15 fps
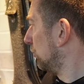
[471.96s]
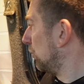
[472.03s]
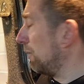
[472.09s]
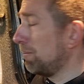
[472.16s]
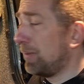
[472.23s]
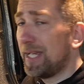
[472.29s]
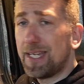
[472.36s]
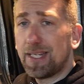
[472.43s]

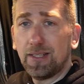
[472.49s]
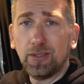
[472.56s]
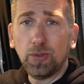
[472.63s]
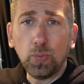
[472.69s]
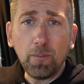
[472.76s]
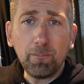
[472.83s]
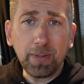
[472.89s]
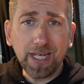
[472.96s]
One beer
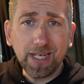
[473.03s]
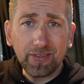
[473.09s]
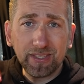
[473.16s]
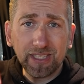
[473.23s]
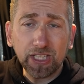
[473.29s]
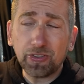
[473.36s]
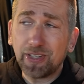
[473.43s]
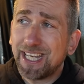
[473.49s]
and
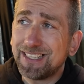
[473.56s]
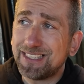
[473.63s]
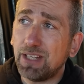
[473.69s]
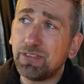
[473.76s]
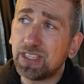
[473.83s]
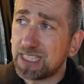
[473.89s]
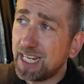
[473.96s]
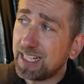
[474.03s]
the
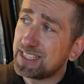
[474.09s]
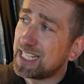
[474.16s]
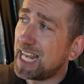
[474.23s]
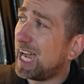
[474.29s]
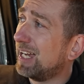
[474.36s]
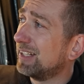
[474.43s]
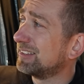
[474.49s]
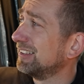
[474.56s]
creative sick
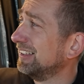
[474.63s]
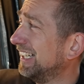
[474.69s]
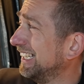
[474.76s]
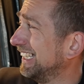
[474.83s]
starts.